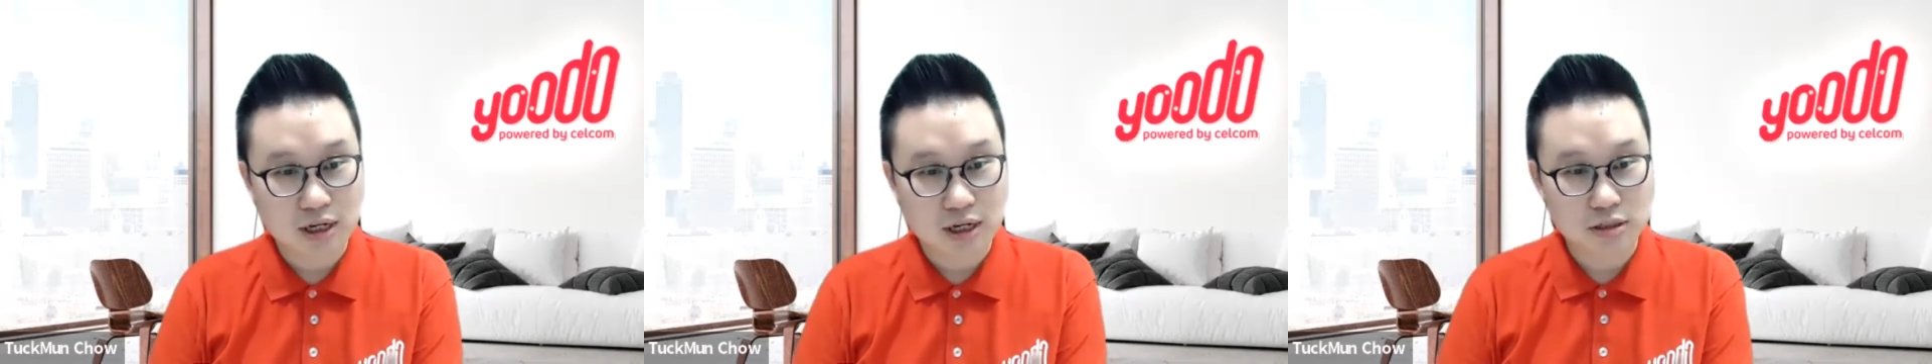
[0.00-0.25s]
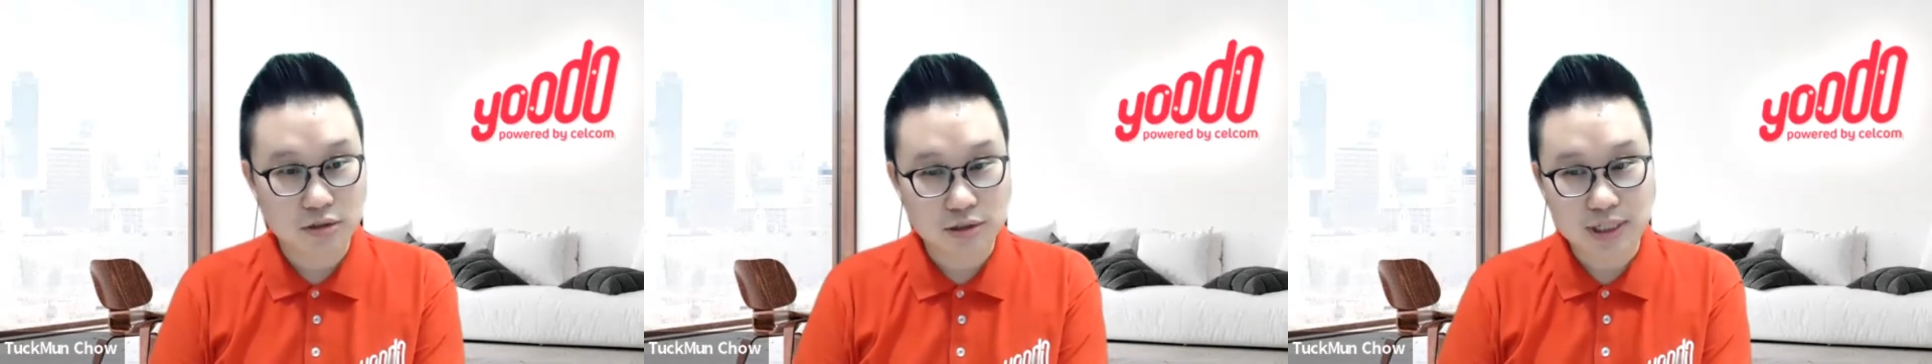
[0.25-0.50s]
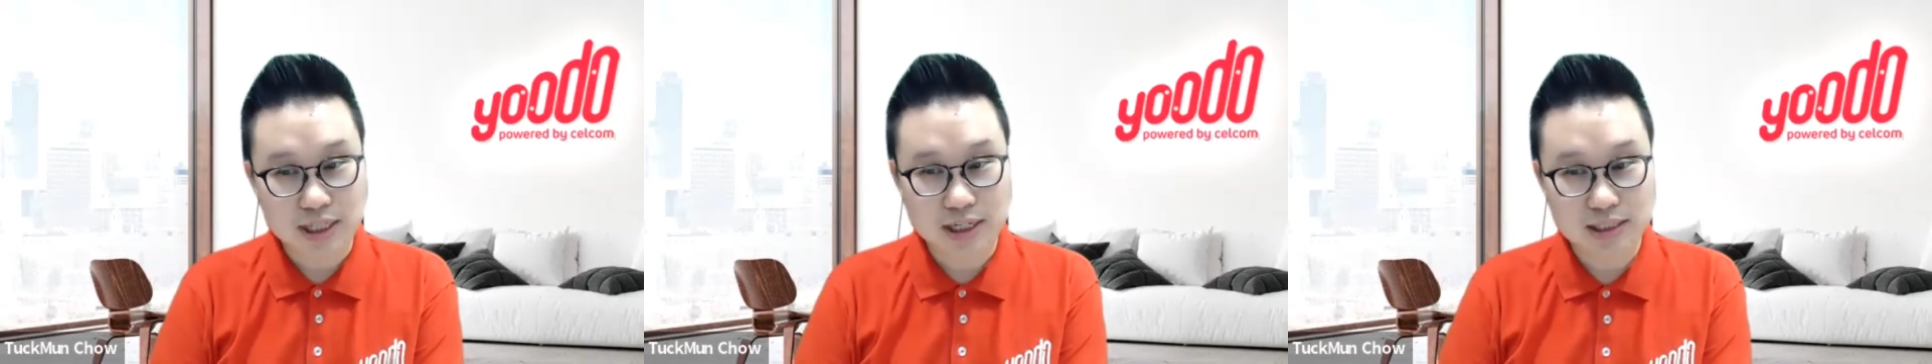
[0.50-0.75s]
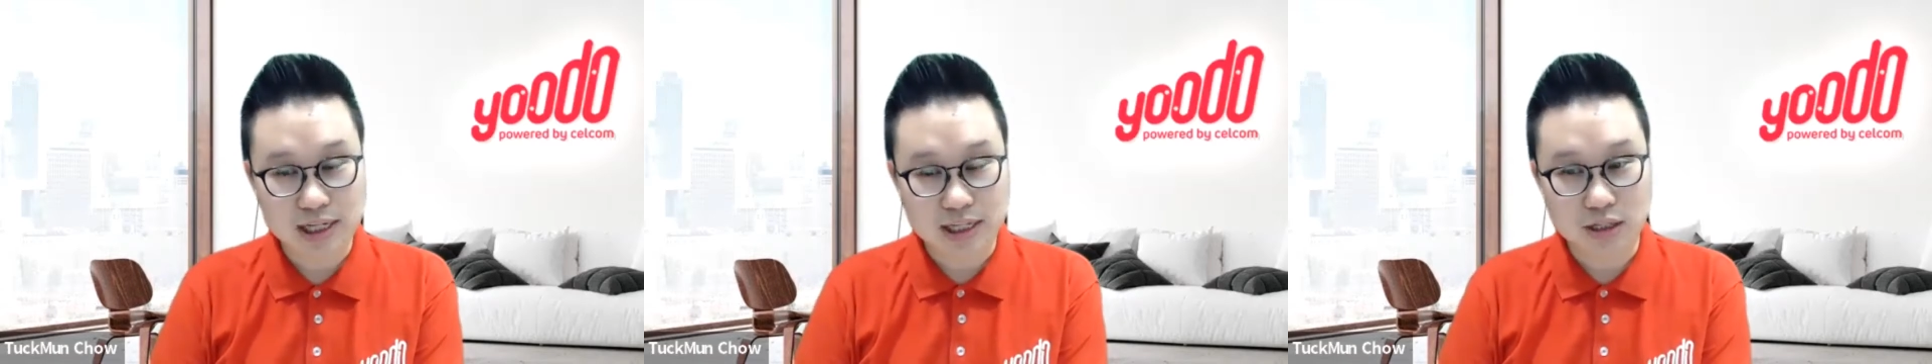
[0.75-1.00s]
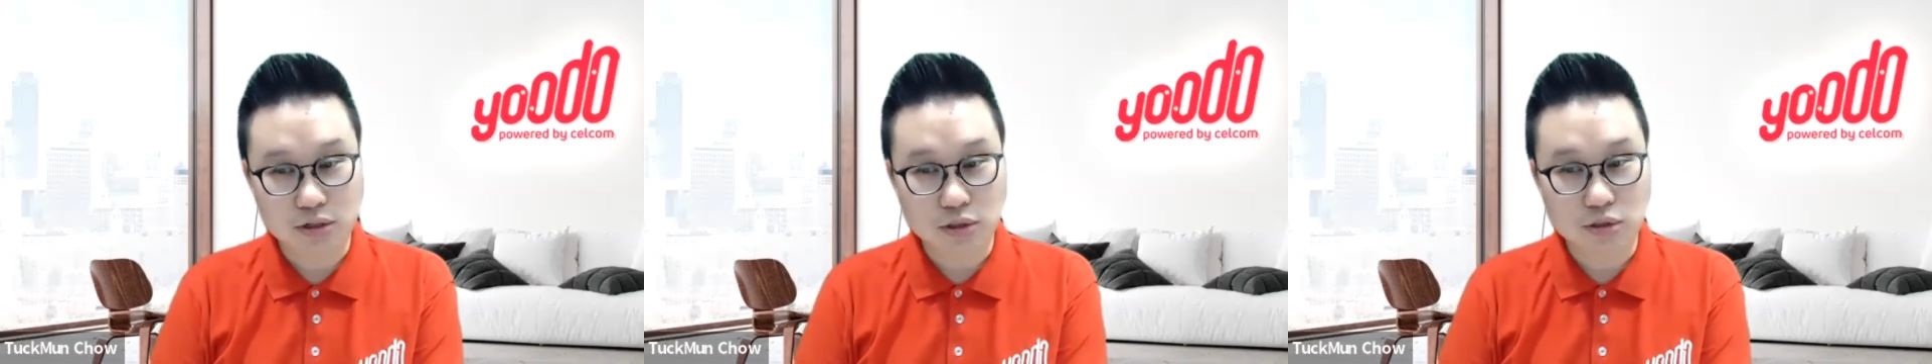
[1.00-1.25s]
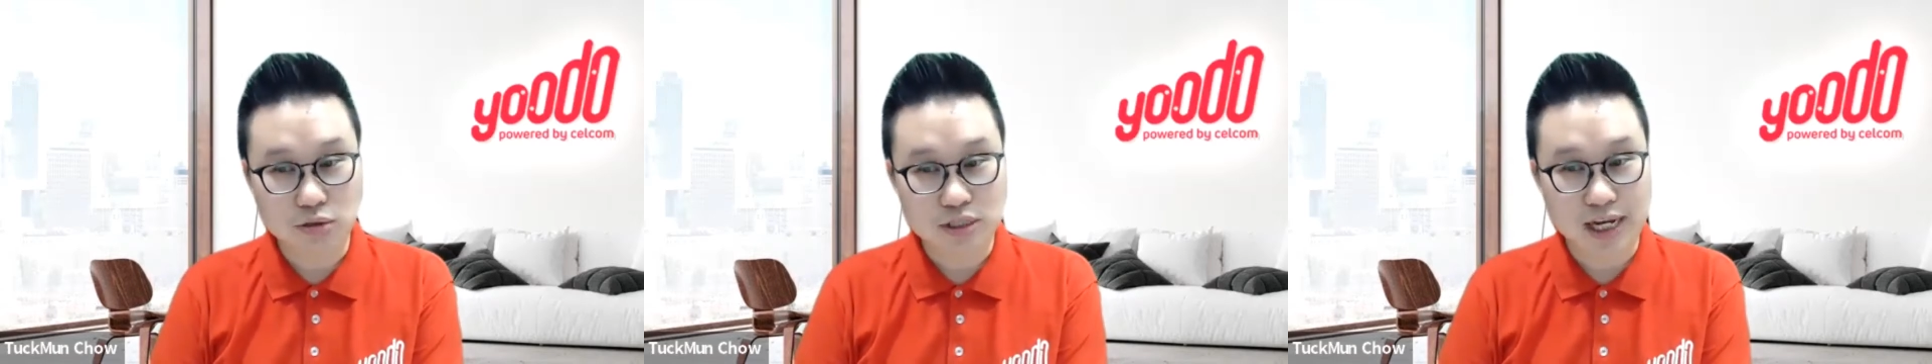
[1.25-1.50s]
So those are things that
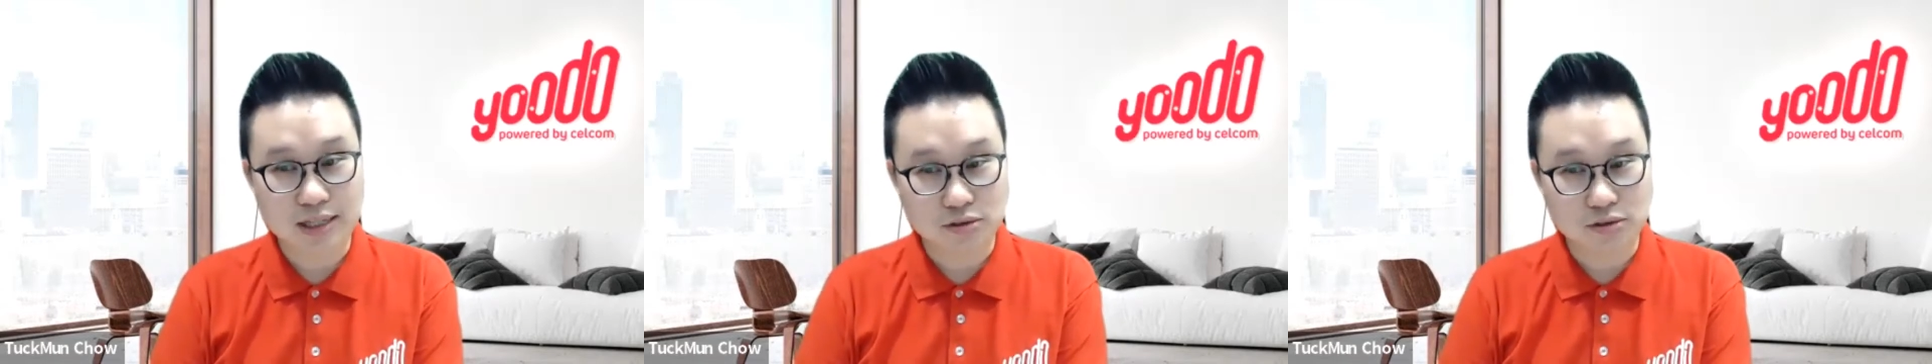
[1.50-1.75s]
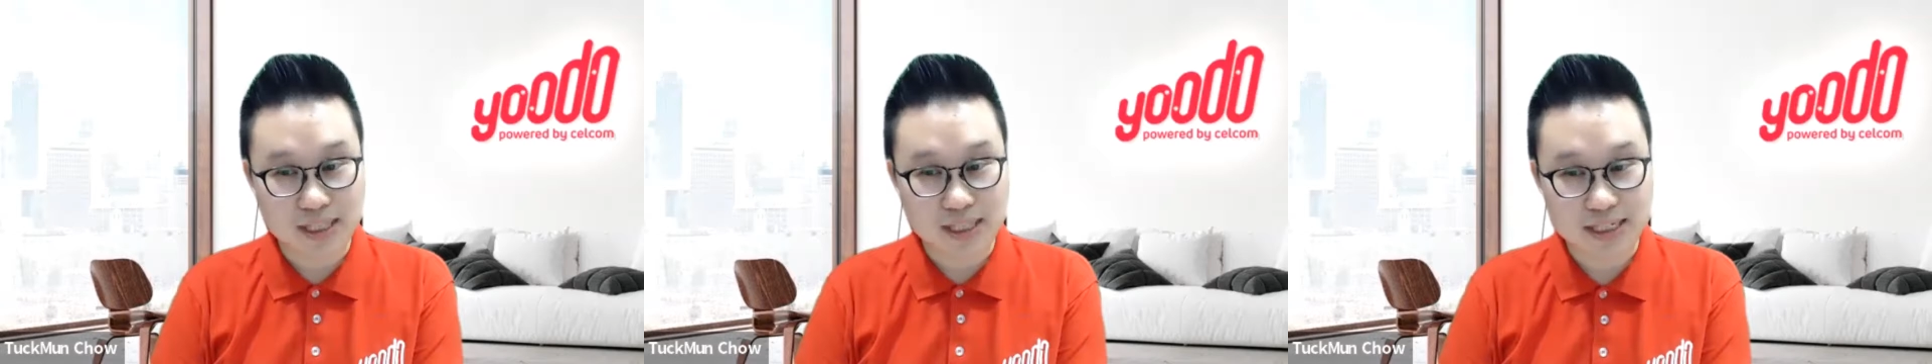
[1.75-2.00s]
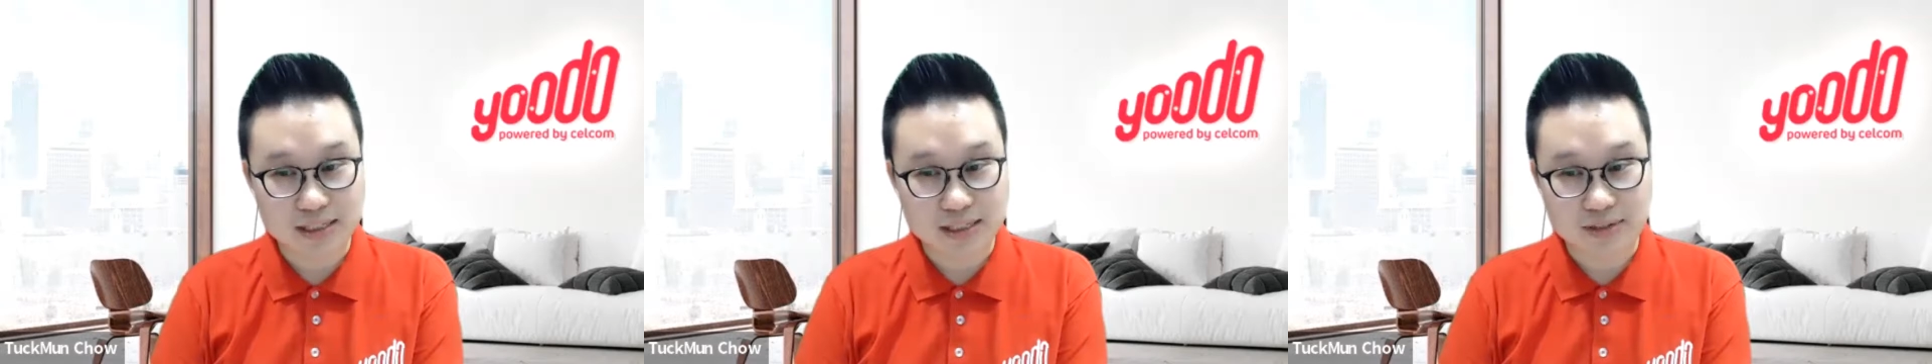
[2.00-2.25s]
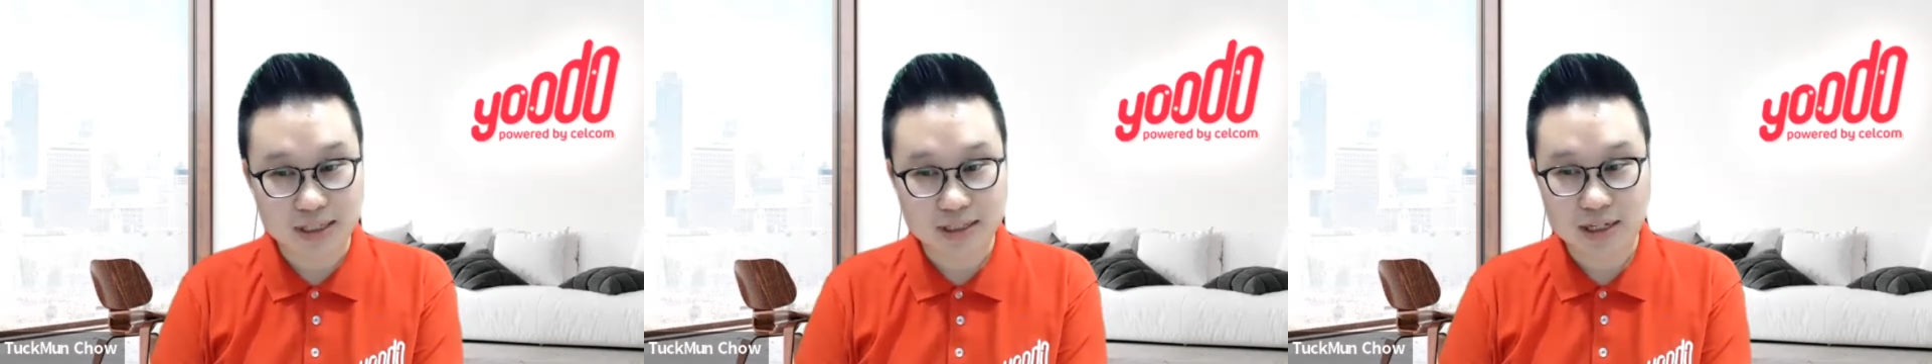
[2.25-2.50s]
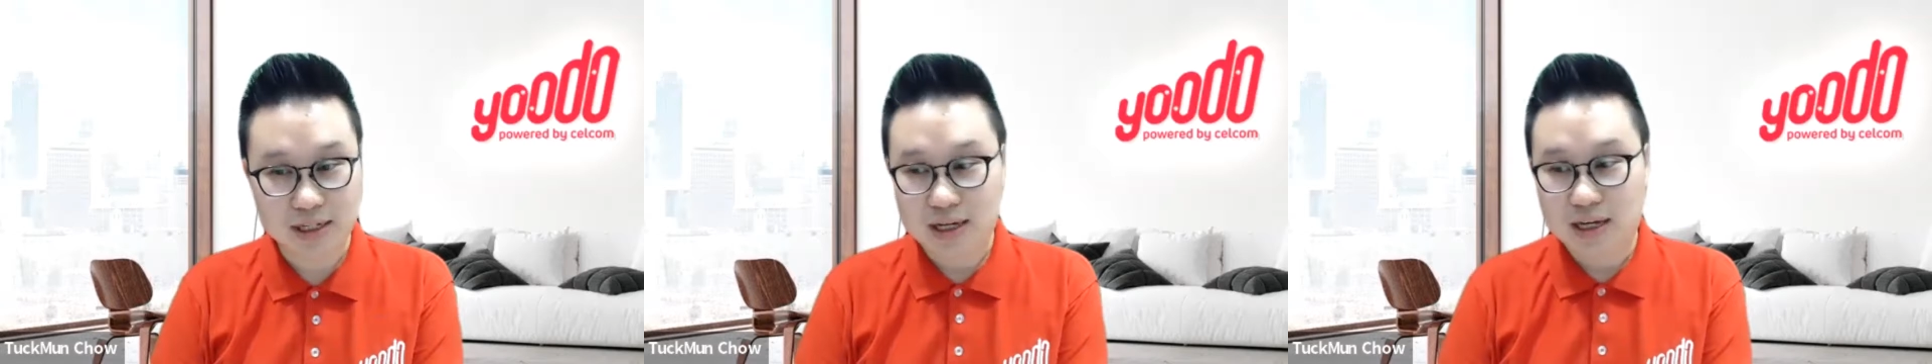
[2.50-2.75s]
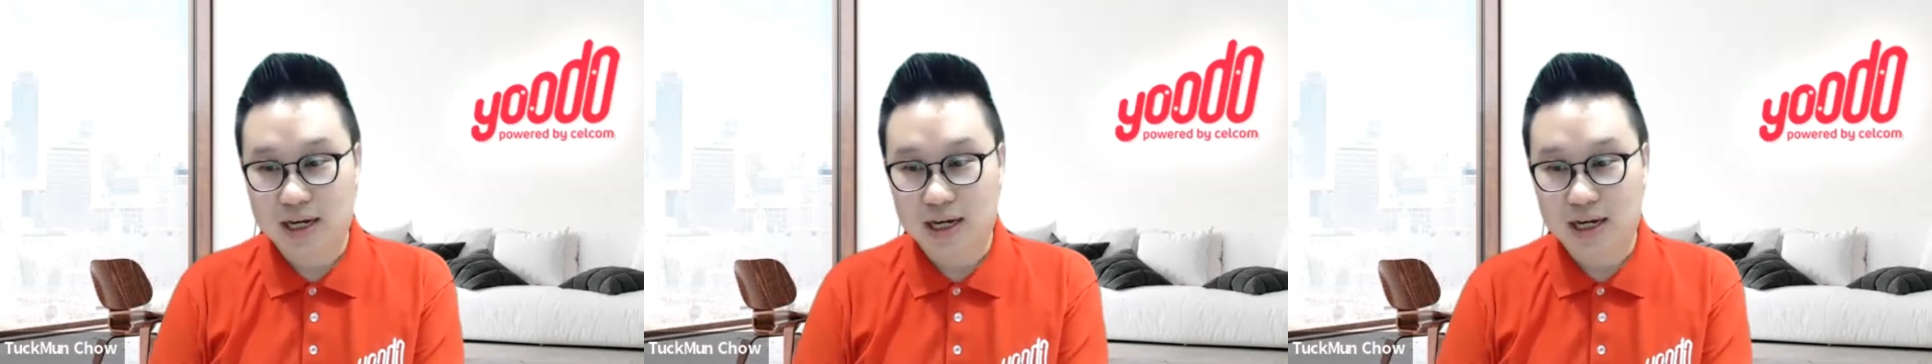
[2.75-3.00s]
you tend to learn,
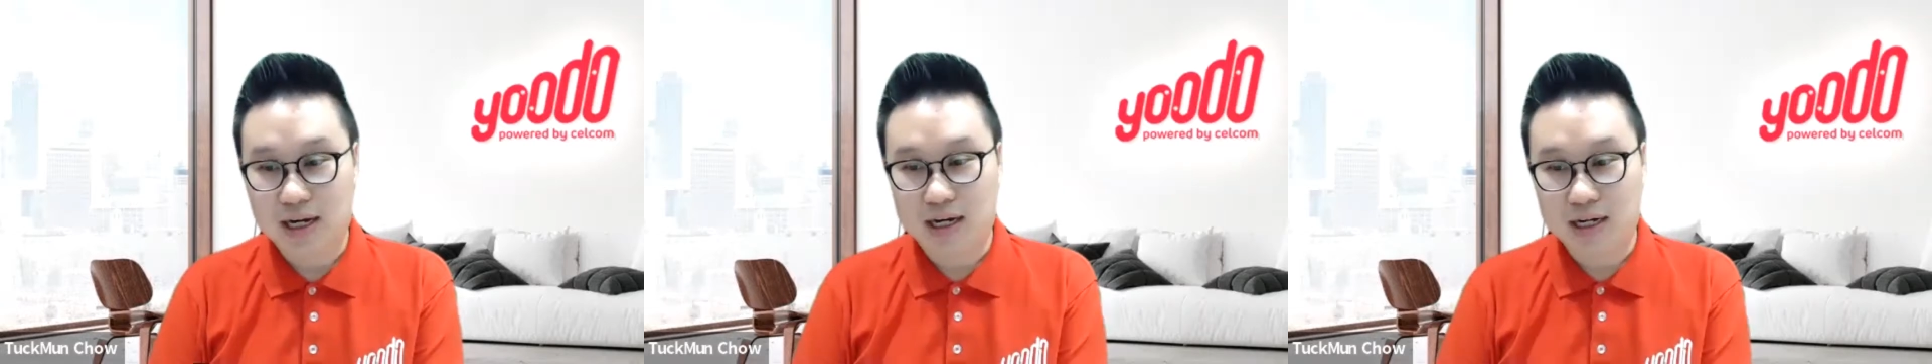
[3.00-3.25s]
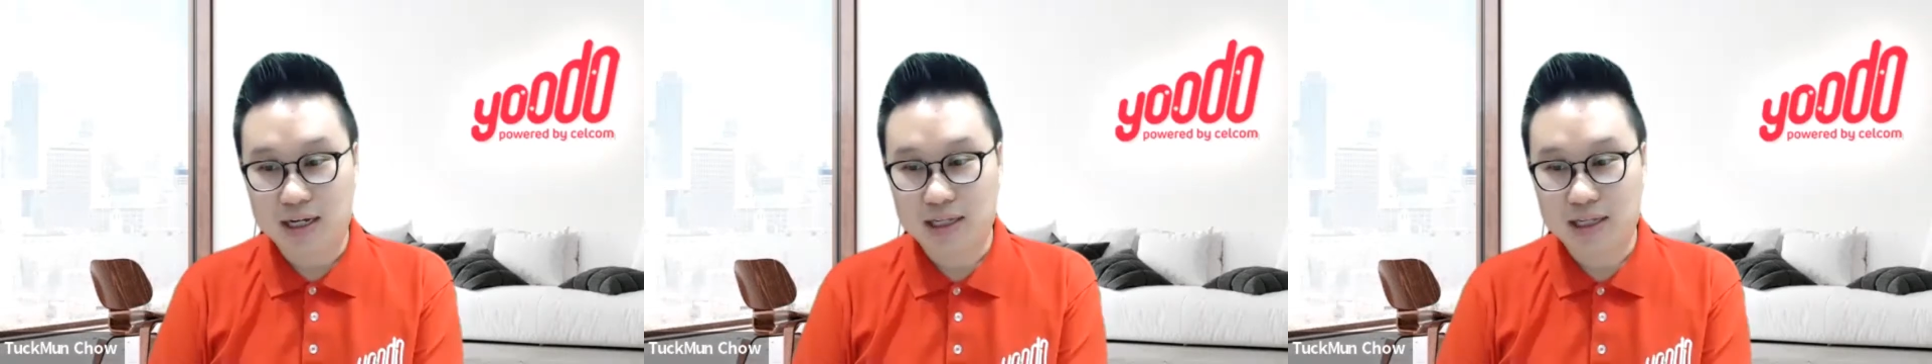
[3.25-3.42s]
right?